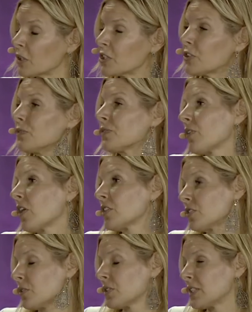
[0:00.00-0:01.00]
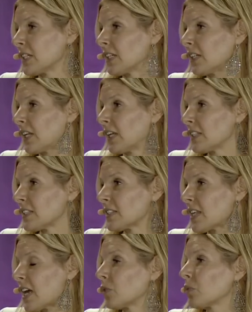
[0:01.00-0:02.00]
What you've also seen is
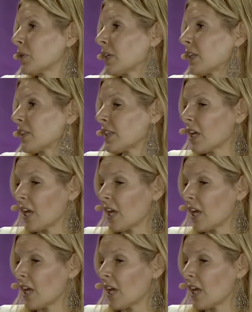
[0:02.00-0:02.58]
that with